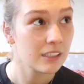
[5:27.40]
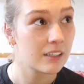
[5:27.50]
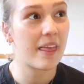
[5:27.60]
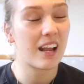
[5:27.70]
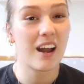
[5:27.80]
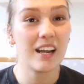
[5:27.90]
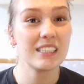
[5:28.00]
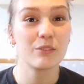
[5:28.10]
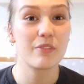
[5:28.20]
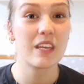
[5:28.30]
They're kind
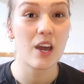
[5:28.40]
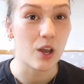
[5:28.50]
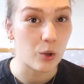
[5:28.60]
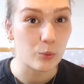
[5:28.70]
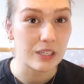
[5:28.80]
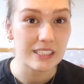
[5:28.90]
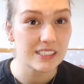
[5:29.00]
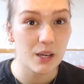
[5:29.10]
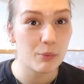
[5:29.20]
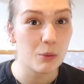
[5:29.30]
of the only
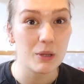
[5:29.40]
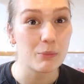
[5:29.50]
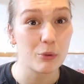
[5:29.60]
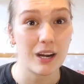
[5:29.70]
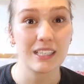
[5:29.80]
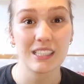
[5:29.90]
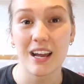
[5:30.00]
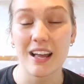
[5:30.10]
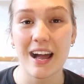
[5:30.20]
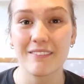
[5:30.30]
supplement brand I
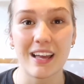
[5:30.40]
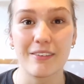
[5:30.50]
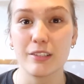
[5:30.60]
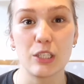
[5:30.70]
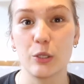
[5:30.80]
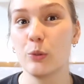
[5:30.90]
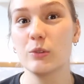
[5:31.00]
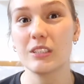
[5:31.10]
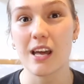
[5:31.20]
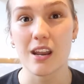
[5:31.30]
have ever
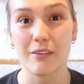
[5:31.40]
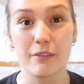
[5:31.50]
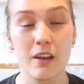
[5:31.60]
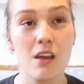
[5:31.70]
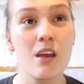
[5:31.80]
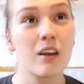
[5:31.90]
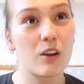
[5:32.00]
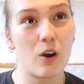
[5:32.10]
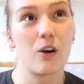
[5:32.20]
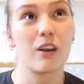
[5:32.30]
used and I've
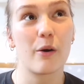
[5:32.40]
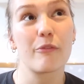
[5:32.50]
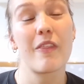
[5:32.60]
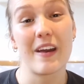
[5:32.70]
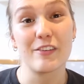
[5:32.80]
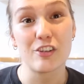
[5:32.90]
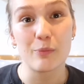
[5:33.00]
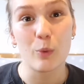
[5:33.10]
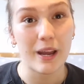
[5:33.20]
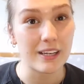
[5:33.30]
got a lot of their gym
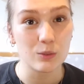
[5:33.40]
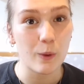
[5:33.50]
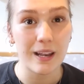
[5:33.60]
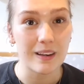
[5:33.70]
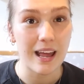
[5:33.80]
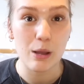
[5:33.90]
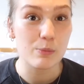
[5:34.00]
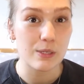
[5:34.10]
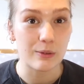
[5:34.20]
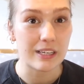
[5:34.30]
wear as well and
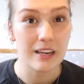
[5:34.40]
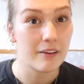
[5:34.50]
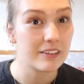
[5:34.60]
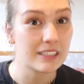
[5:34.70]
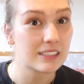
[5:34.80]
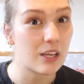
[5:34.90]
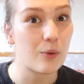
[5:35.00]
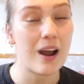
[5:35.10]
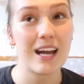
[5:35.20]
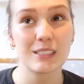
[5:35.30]
absolutely love it. So
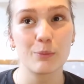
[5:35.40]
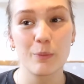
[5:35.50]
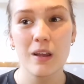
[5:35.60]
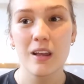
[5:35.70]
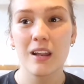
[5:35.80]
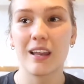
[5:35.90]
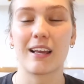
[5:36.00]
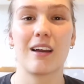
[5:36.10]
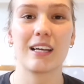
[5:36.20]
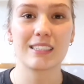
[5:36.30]
as a like
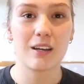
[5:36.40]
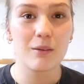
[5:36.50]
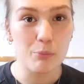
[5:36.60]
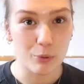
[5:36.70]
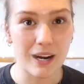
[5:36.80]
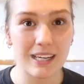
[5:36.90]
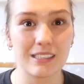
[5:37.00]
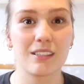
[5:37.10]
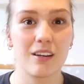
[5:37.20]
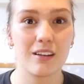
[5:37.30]
as a brand
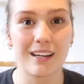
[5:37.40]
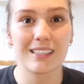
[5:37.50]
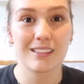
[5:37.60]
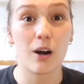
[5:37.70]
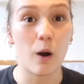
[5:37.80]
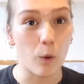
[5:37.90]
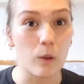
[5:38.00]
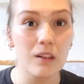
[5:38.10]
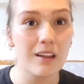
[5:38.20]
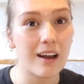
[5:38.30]
as a
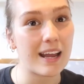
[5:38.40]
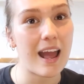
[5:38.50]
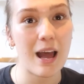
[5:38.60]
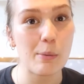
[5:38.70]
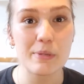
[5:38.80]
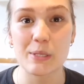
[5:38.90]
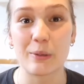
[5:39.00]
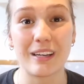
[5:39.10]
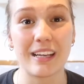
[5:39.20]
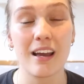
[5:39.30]
whole, I
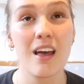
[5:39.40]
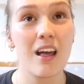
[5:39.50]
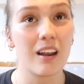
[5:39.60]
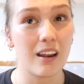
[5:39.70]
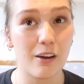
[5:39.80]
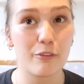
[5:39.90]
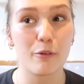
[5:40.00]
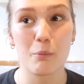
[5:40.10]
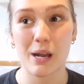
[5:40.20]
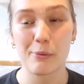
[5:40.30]
absolutely love
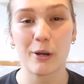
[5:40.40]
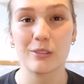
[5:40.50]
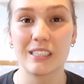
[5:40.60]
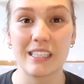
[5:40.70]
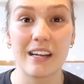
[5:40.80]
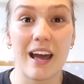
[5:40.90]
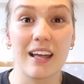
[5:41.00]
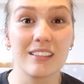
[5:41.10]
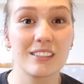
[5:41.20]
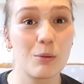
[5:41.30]
Myprotein
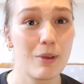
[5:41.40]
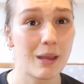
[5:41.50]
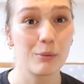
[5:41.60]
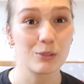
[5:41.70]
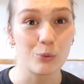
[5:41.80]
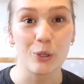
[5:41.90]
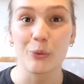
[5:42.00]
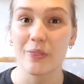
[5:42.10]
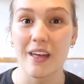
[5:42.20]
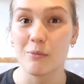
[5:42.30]
and to be able to work with
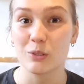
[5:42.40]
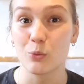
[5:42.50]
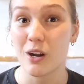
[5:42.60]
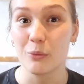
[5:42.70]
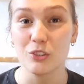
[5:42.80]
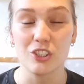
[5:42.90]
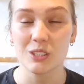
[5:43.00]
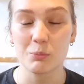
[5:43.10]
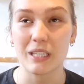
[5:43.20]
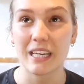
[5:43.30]
them as well would just
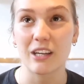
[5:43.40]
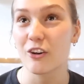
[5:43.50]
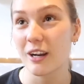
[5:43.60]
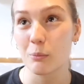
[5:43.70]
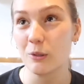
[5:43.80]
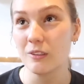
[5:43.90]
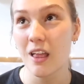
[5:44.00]
be incredible.